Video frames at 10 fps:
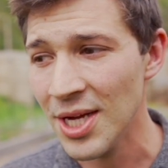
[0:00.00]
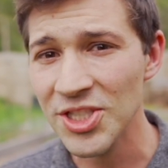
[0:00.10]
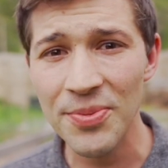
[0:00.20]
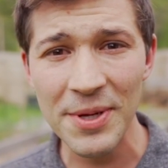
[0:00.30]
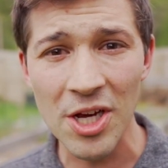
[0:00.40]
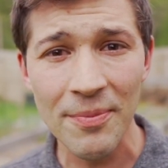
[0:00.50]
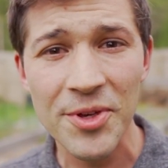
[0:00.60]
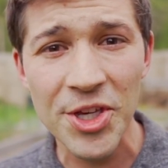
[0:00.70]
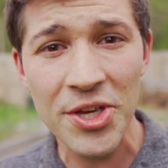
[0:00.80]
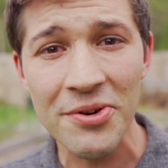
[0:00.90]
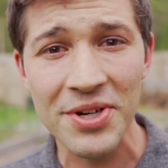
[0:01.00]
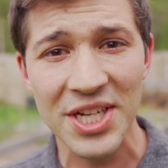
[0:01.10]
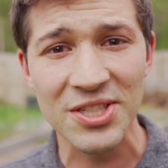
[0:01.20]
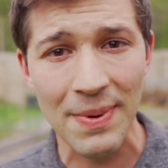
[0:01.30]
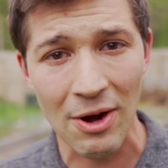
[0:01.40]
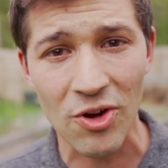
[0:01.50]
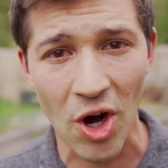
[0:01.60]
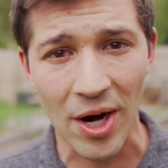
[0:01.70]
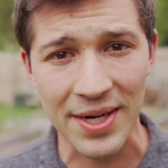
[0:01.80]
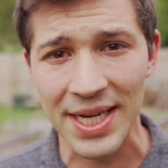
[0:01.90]
to become curious about
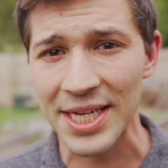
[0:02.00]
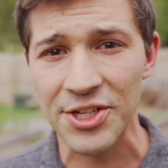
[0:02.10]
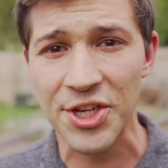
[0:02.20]
gardening and